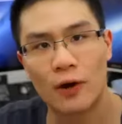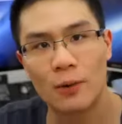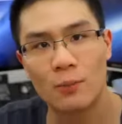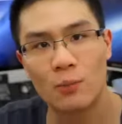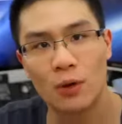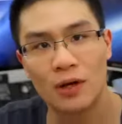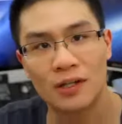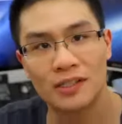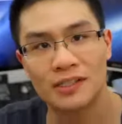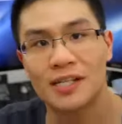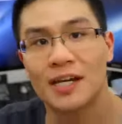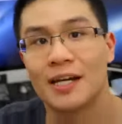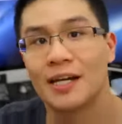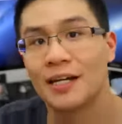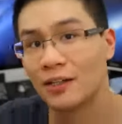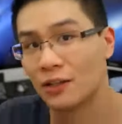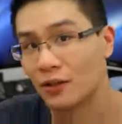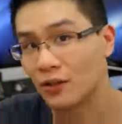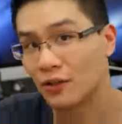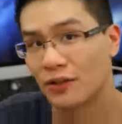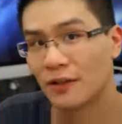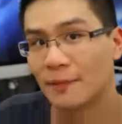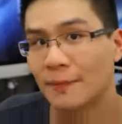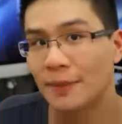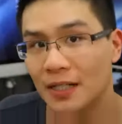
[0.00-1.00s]
frameworks,
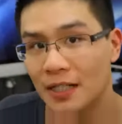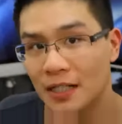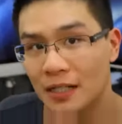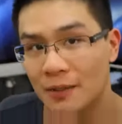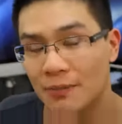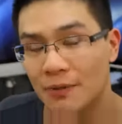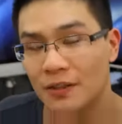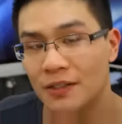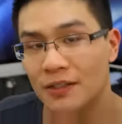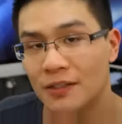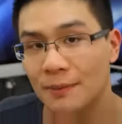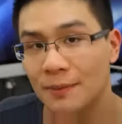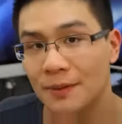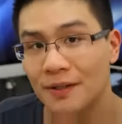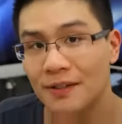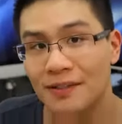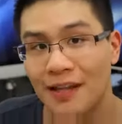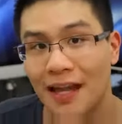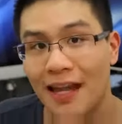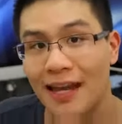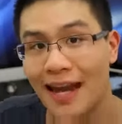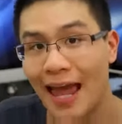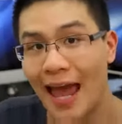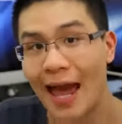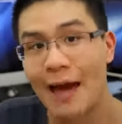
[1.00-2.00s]
usability principles,
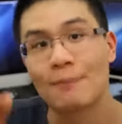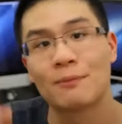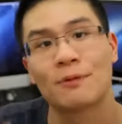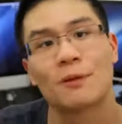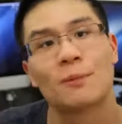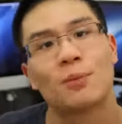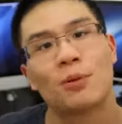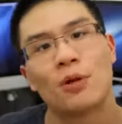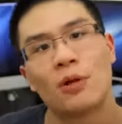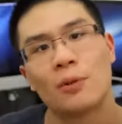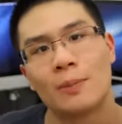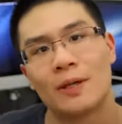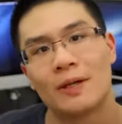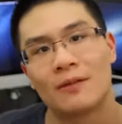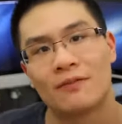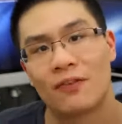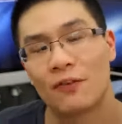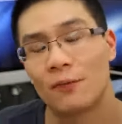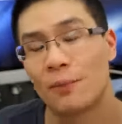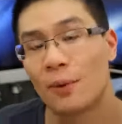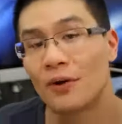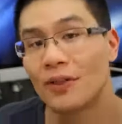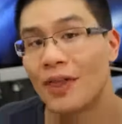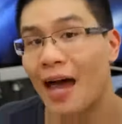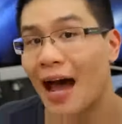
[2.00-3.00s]
and app deployment for
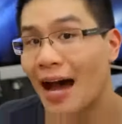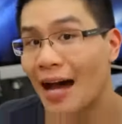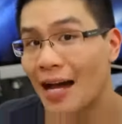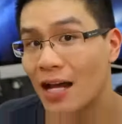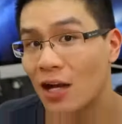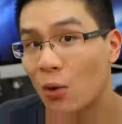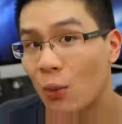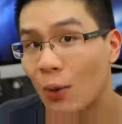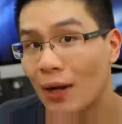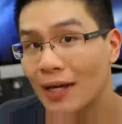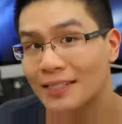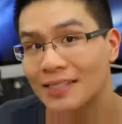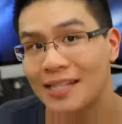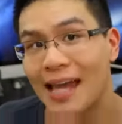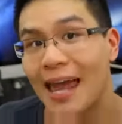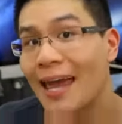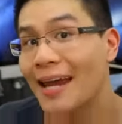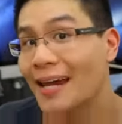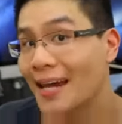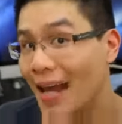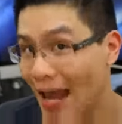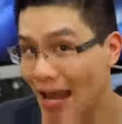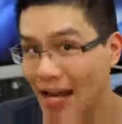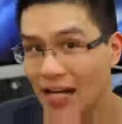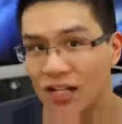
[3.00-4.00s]
both iOS
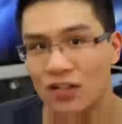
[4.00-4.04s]
and